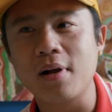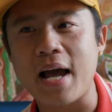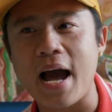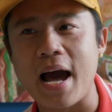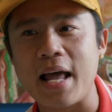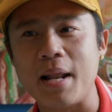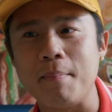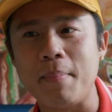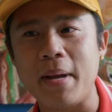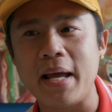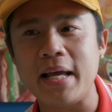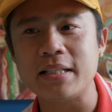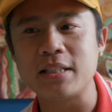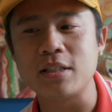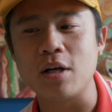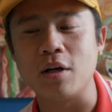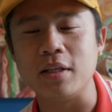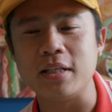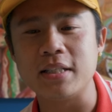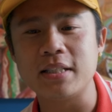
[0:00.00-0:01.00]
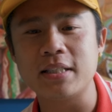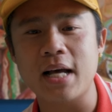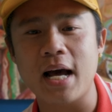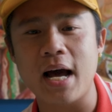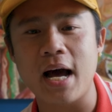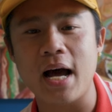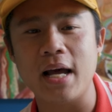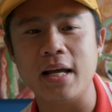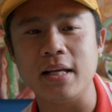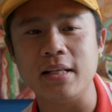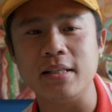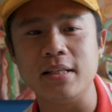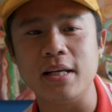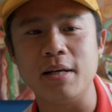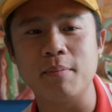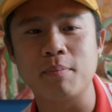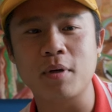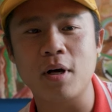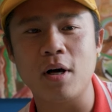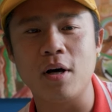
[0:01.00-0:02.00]
of based on this Thai
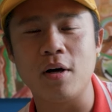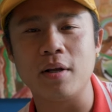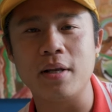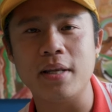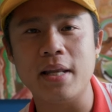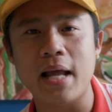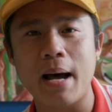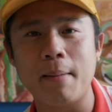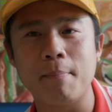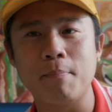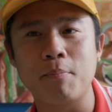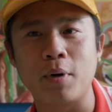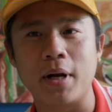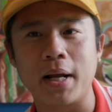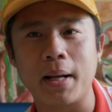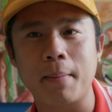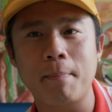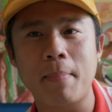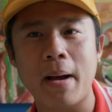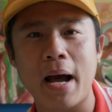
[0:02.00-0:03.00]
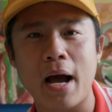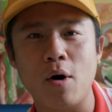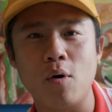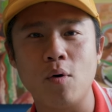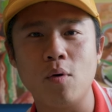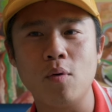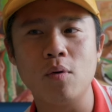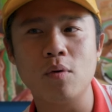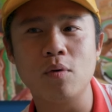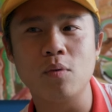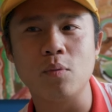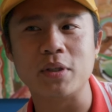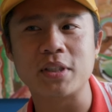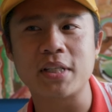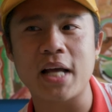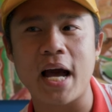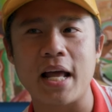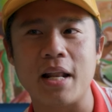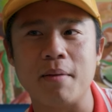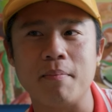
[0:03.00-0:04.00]
dip called Nam Prik Pao, which
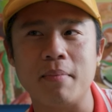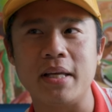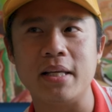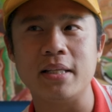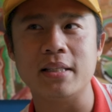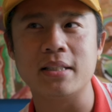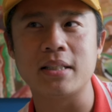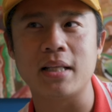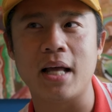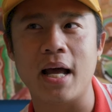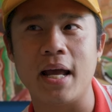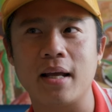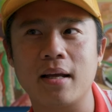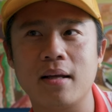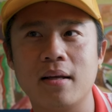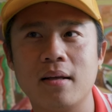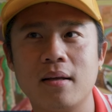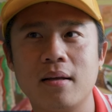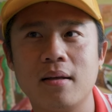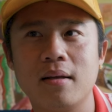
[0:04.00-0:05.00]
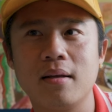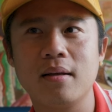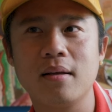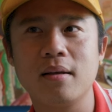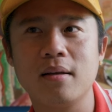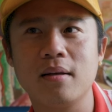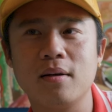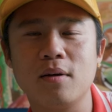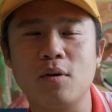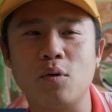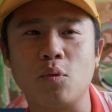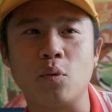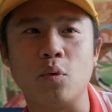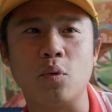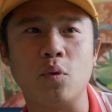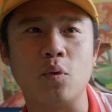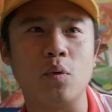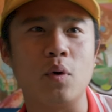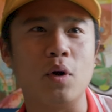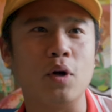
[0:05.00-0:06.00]
kind of means like
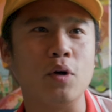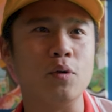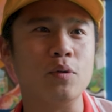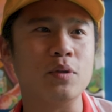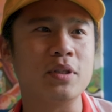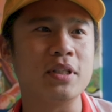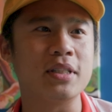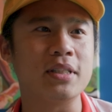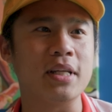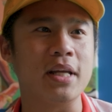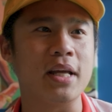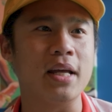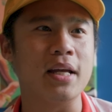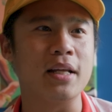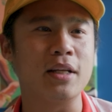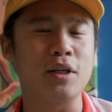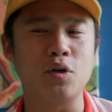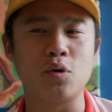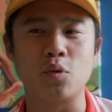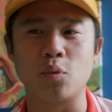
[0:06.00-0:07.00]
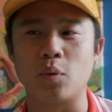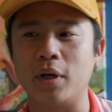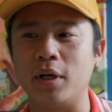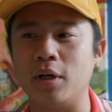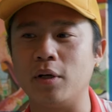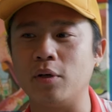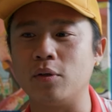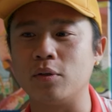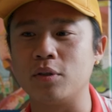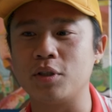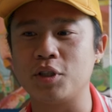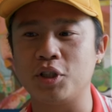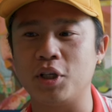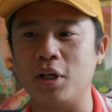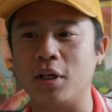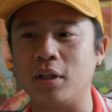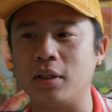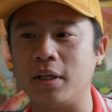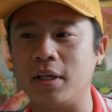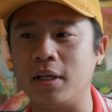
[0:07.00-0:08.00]
roasted grilled
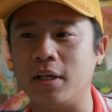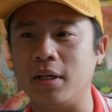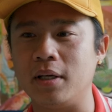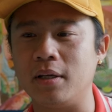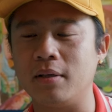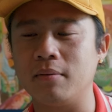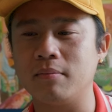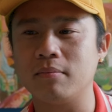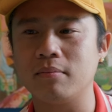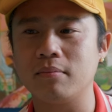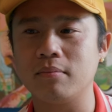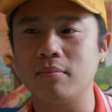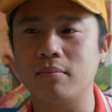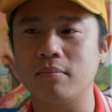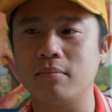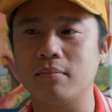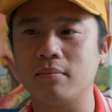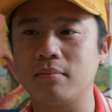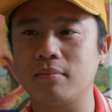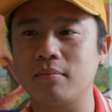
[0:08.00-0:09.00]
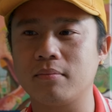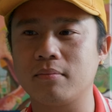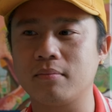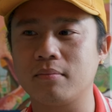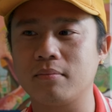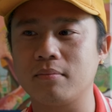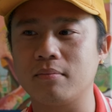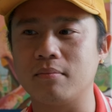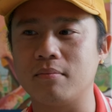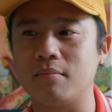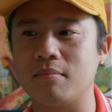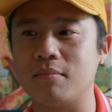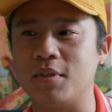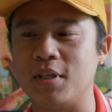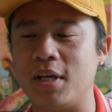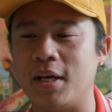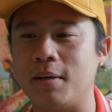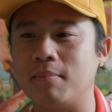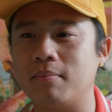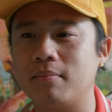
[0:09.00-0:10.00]
chili
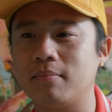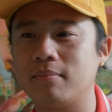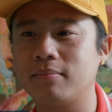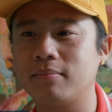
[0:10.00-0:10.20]
dip.